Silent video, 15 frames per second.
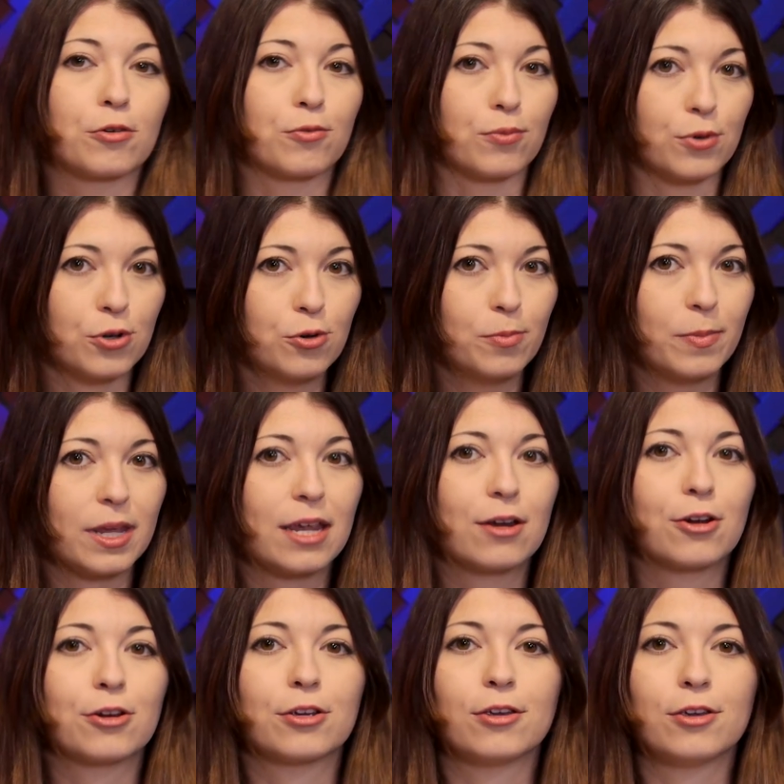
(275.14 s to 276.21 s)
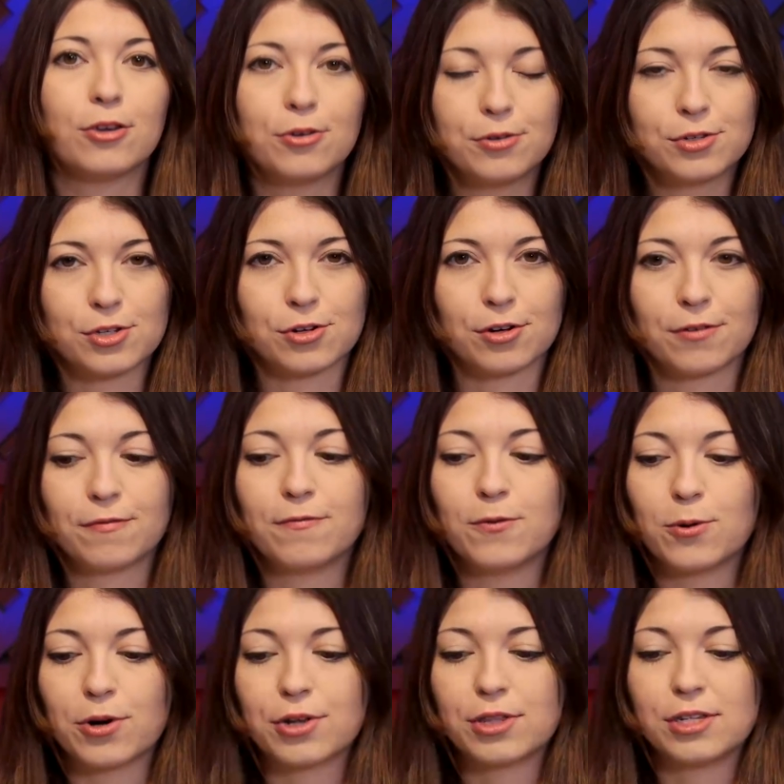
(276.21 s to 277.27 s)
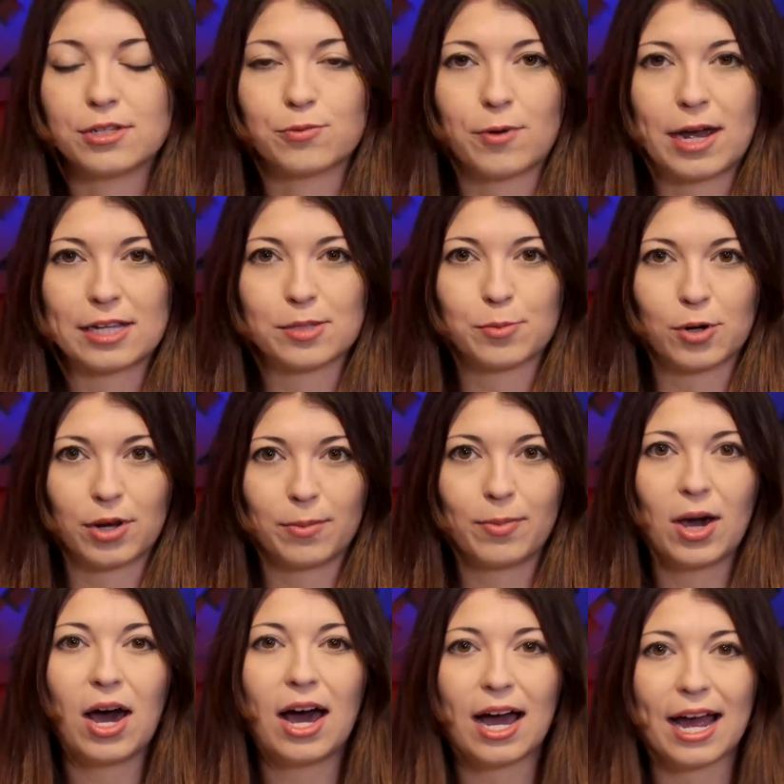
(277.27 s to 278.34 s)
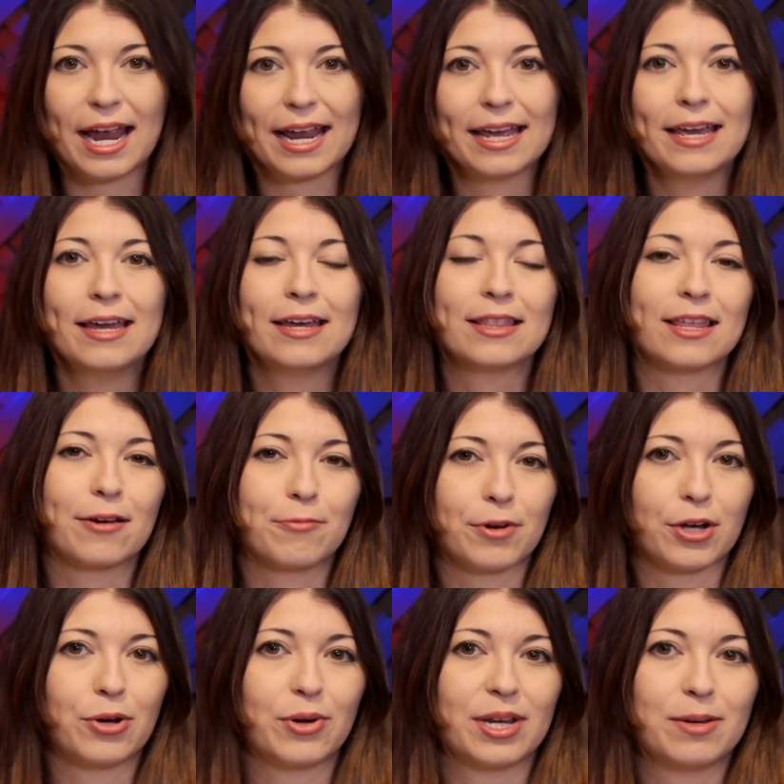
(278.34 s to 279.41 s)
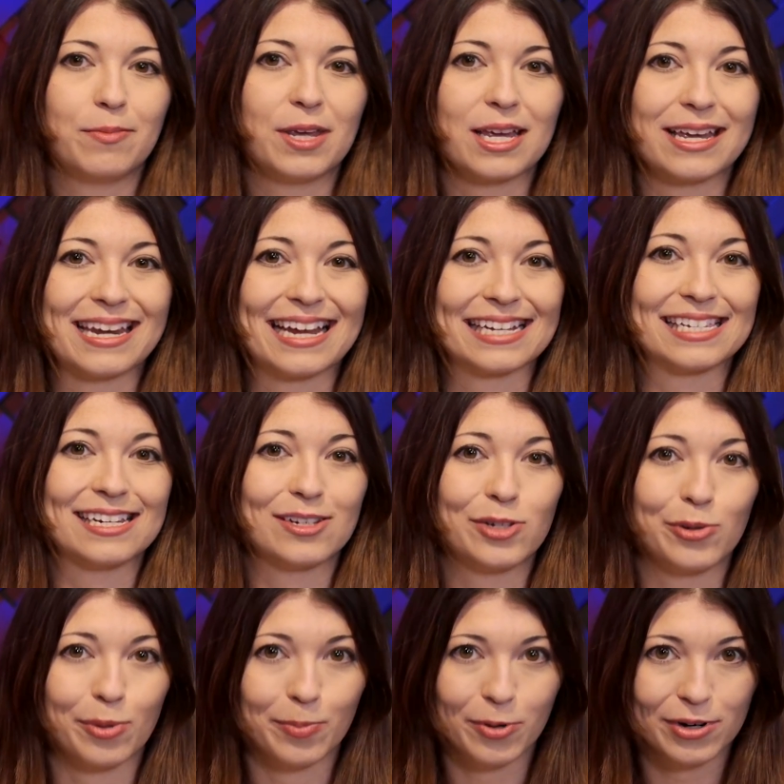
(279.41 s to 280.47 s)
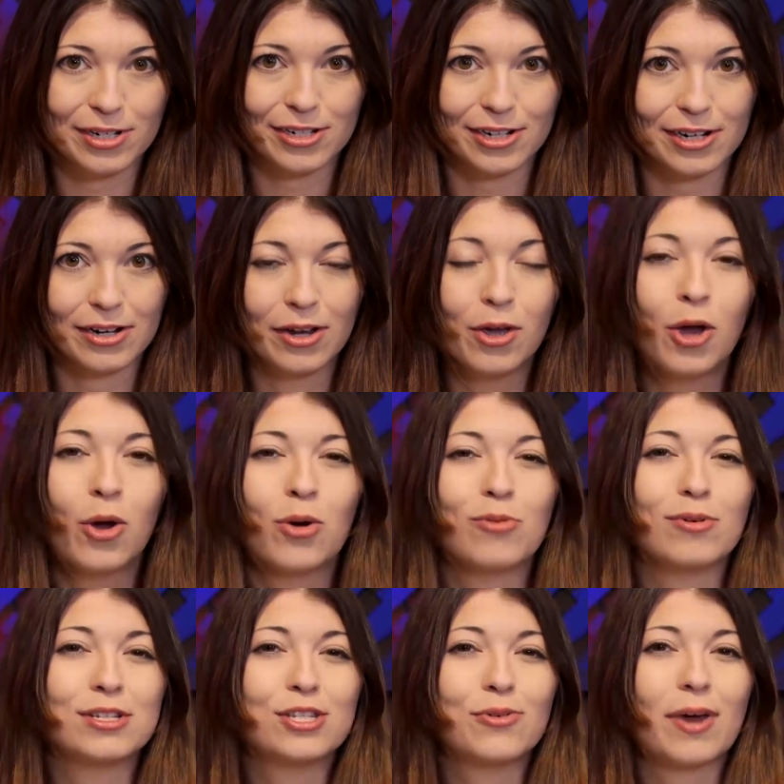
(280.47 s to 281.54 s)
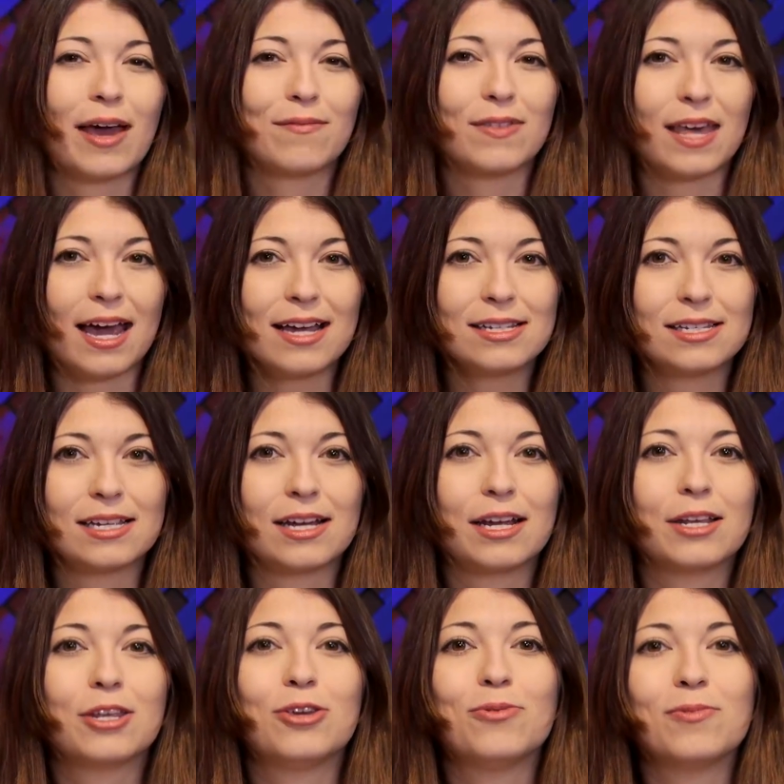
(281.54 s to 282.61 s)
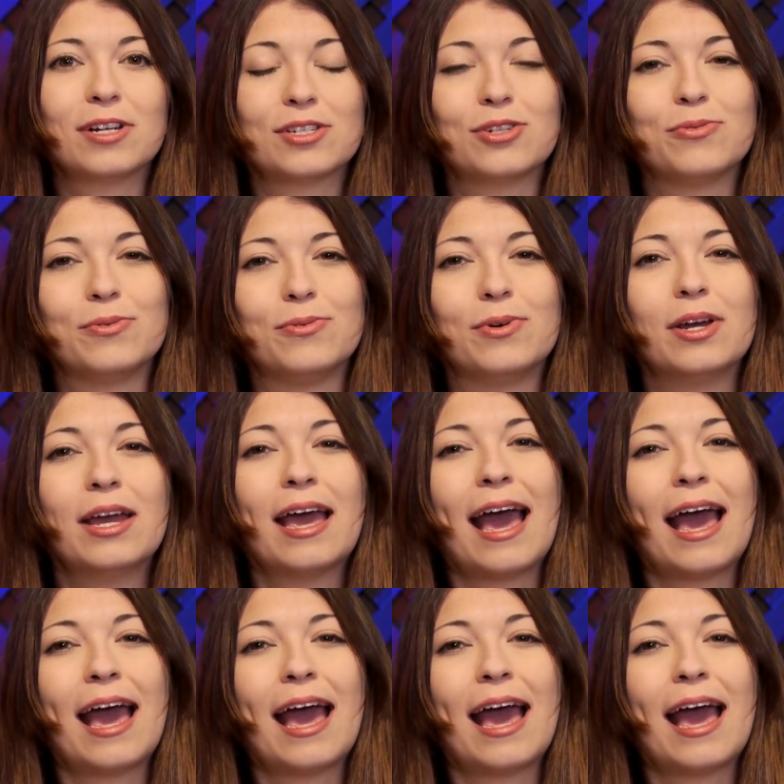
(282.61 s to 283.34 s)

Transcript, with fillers: group and our user for this Raspberry Pi that we're going to be connecting to a printer. Once you have that done, you want to